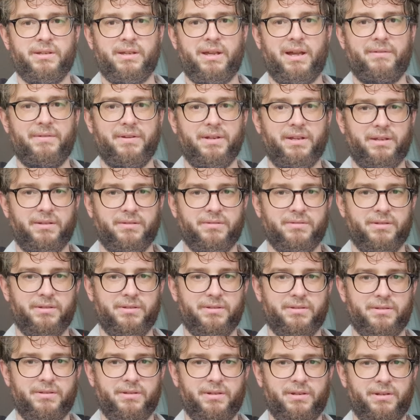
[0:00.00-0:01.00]
having
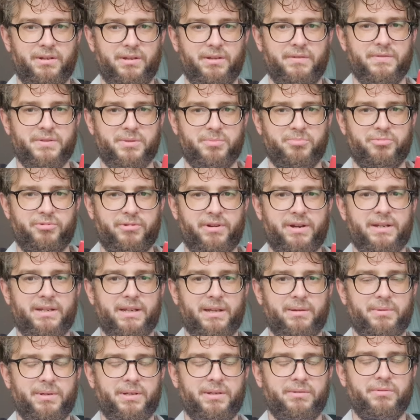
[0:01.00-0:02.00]
a nervous
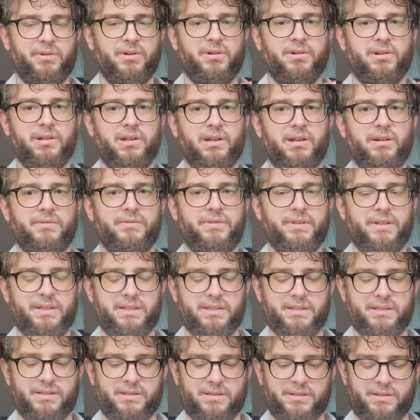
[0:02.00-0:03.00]
breakdown when he wrote a lot of
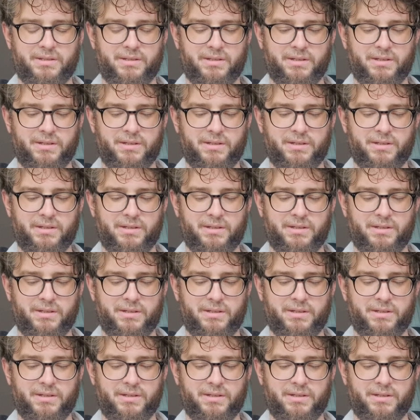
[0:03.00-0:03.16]
these